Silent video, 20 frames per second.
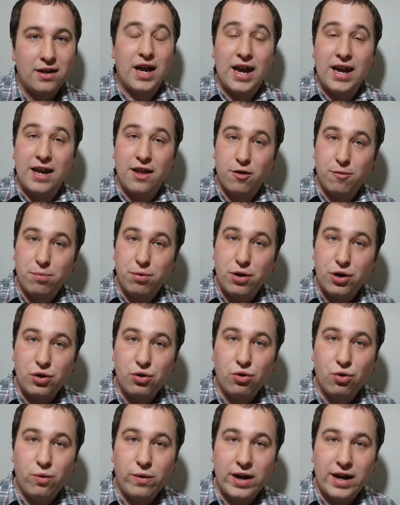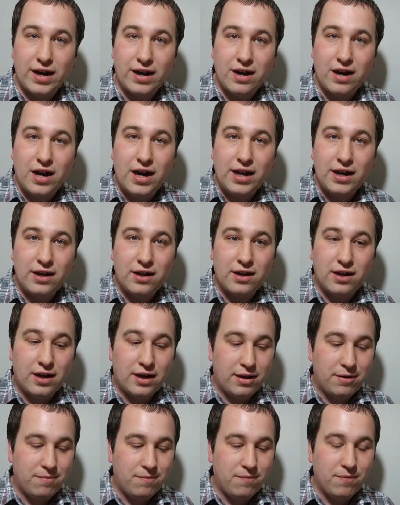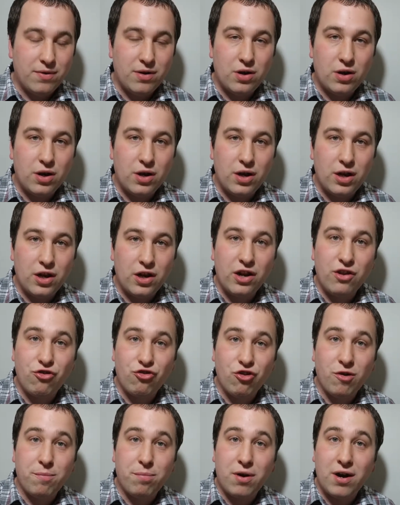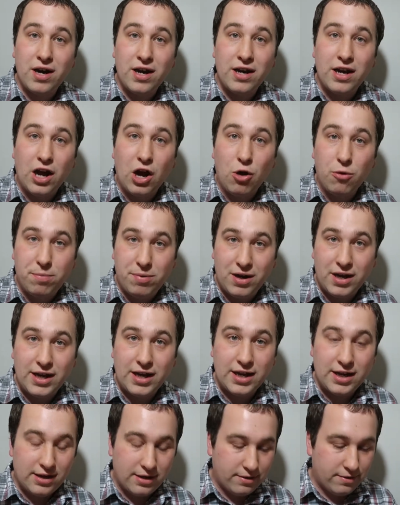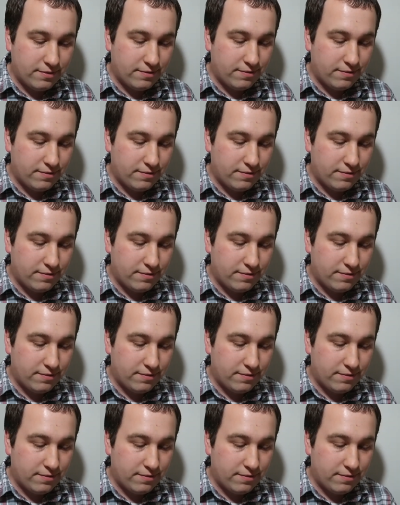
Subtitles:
It is pretty cool what I got. Let's jump right into opening it.